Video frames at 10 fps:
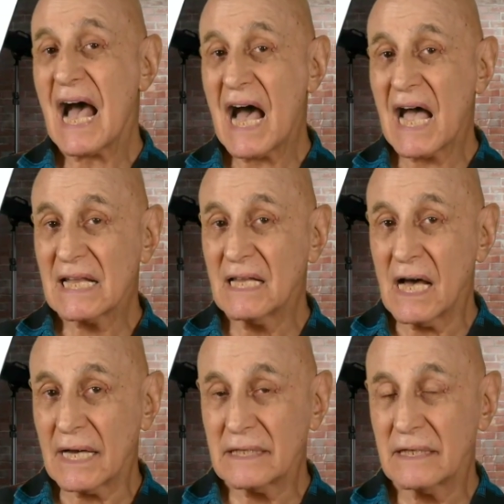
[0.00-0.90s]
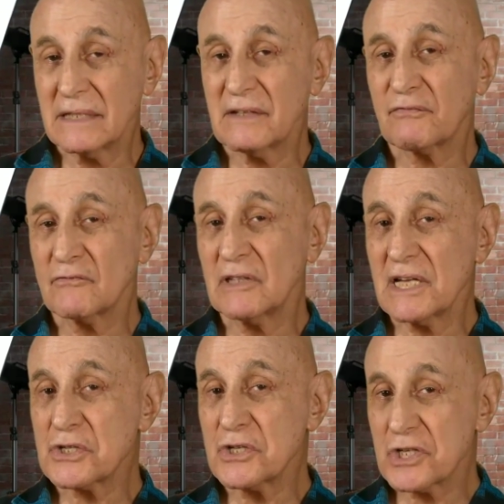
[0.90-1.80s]
eye line and a different
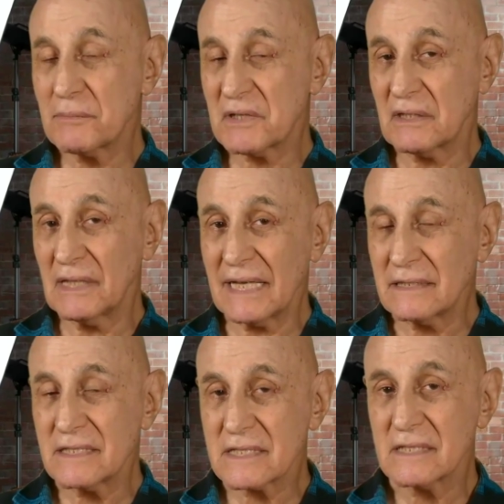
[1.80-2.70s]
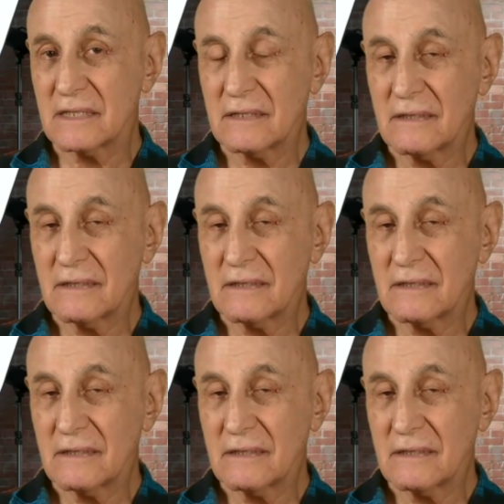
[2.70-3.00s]
relationship to the lens,